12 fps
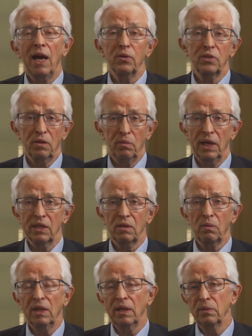house
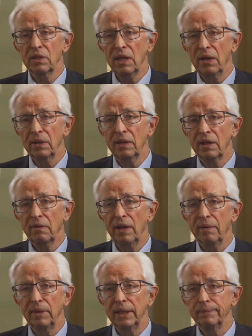arrest while he was down in the
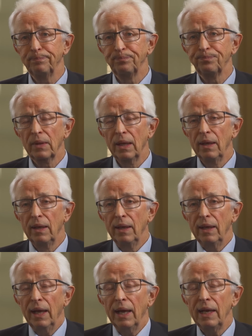Crimea.
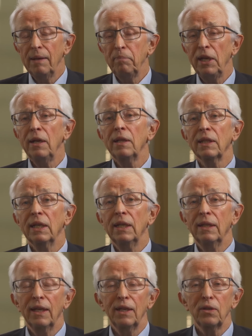And
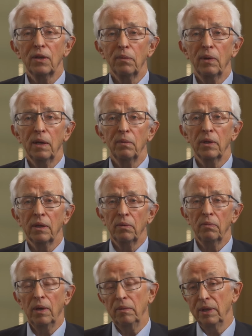apparently, they took away
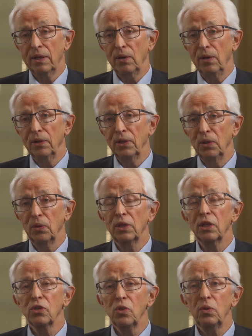what we call the
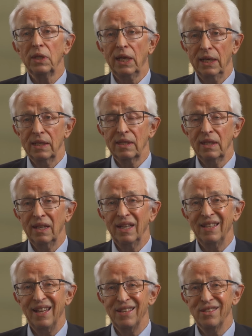nuclear suitcase, uh,
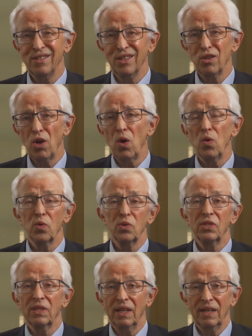and that is the
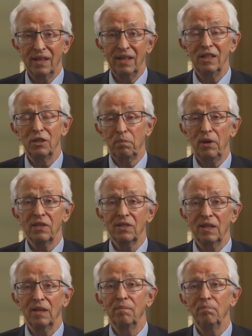codes that each
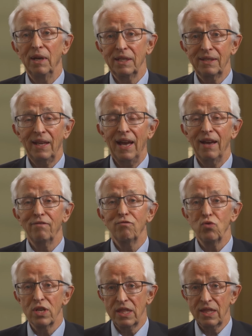president must
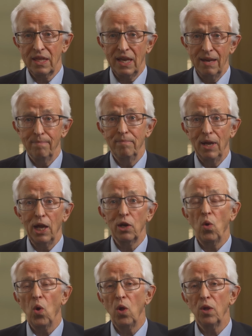have with him
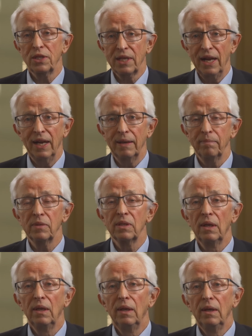at all times